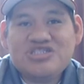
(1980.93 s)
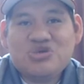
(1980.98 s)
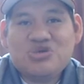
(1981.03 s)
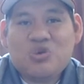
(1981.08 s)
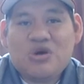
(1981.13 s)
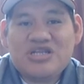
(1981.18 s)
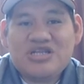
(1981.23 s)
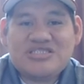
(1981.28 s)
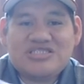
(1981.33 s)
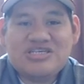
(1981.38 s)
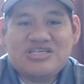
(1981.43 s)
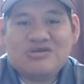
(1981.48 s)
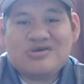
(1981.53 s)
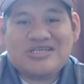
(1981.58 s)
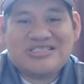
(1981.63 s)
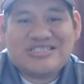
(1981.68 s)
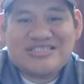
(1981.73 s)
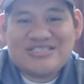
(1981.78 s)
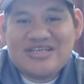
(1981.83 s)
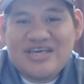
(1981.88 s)
you want to see
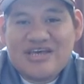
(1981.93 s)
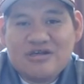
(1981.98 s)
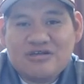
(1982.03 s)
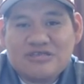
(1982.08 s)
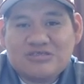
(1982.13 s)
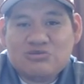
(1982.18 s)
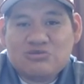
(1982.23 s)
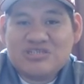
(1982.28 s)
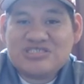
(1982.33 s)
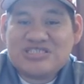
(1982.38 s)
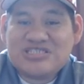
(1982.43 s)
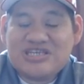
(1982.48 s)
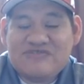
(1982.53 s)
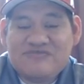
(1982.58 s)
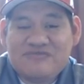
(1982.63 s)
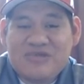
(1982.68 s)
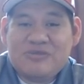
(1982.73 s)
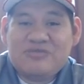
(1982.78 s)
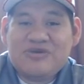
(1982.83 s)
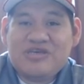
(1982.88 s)
what sells. If
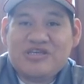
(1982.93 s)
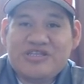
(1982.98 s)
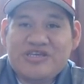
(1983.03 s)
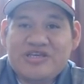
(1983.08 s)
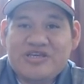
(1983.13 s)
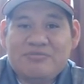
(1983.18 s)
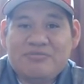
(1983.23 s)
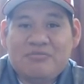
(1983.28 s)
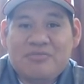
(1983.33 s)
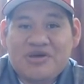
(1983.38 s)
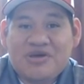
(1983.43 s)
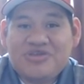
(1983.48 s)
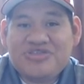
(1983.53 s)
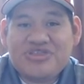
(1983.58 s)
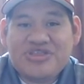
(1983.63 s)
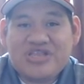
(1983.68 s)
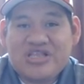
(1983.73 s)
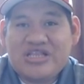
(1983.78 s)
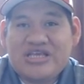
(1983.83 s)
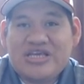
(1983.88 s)
maybe the
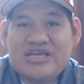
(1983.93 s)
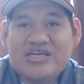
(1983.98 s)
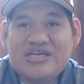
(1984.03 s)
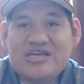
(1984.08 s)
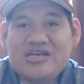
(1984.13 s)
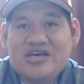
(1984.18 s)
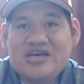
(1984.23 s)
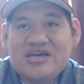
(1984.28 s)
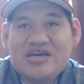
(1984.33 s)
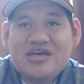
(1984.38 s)
monthly